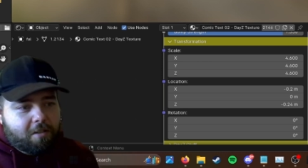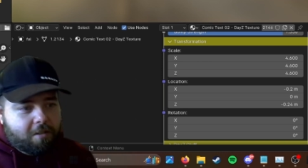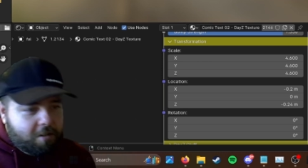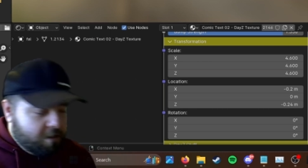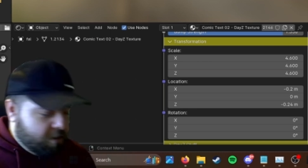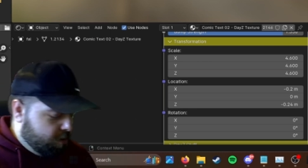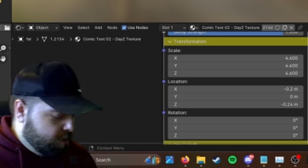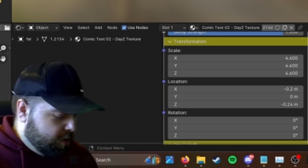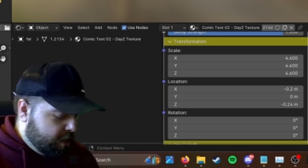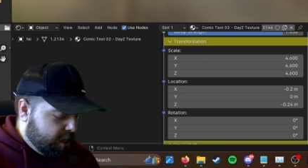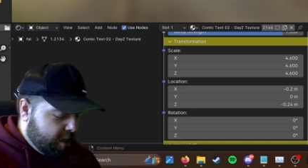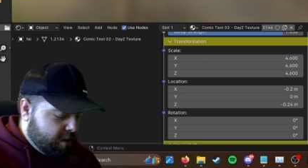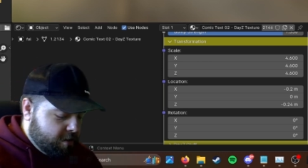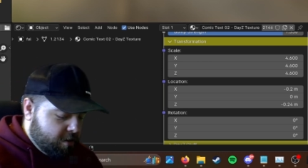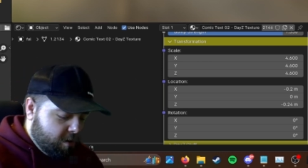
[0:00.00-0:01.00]
I'm going to call it
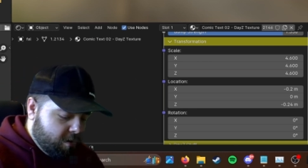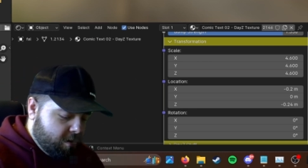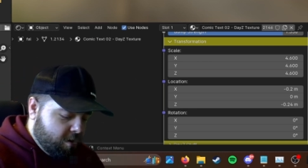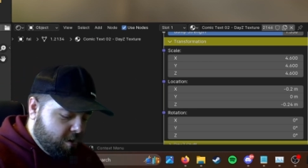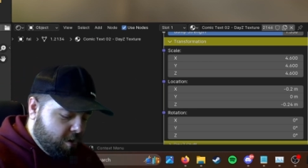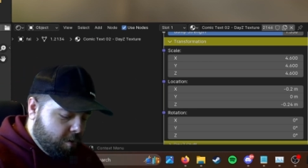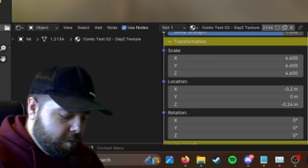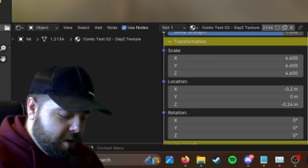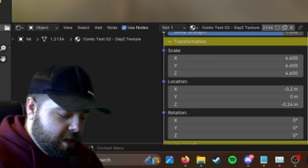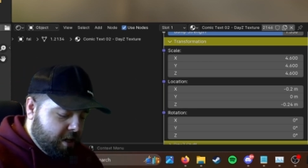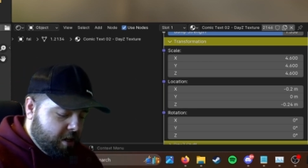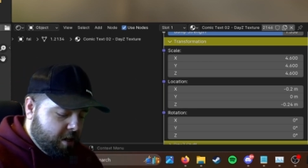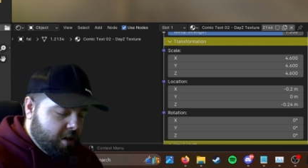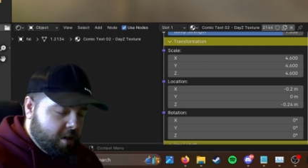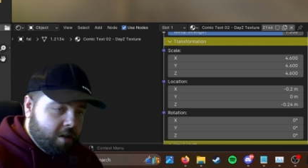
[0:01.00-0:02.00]
that. So
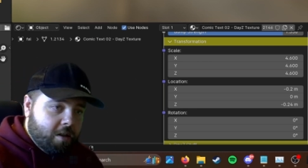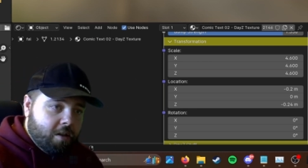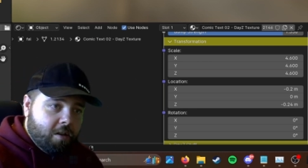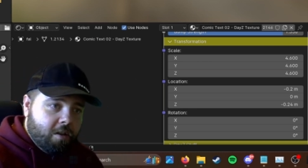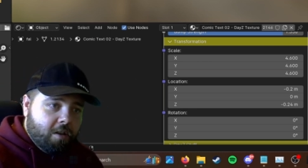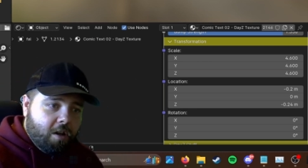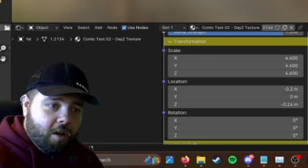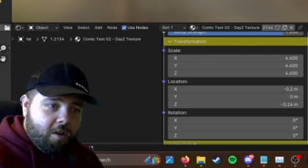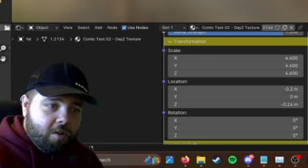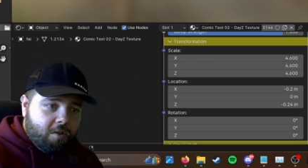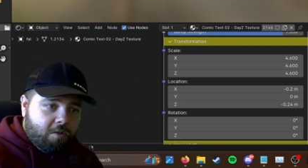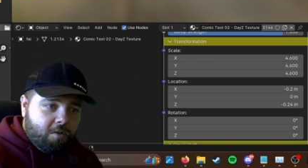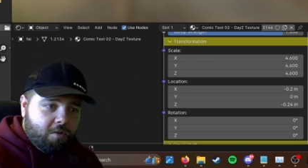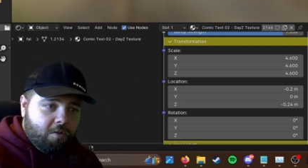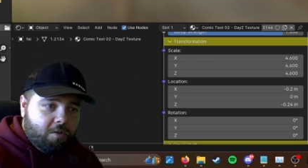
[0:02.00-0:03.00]
comic
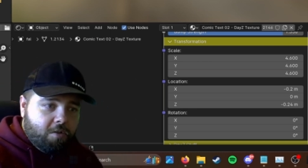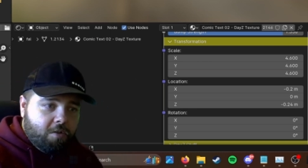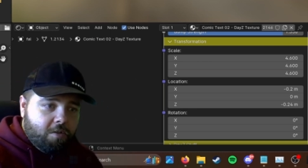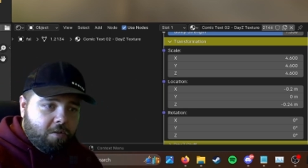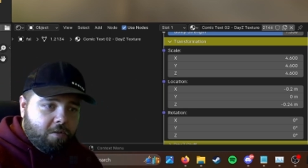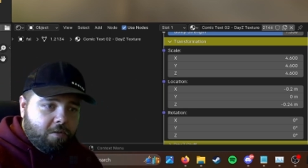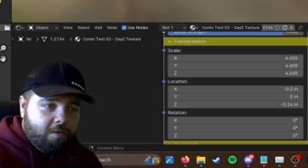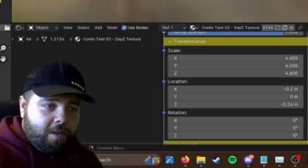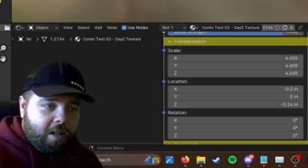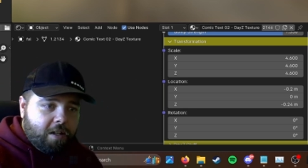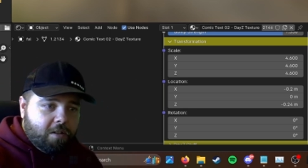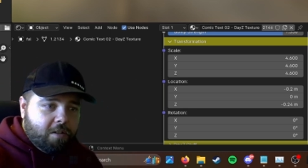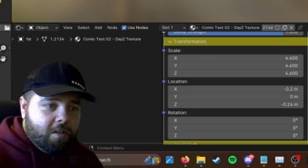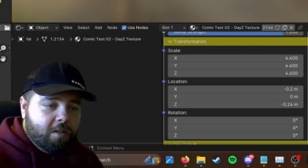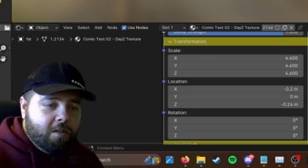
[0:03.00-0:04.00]
underscore
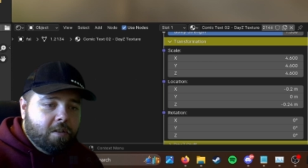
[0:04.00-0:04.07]
file.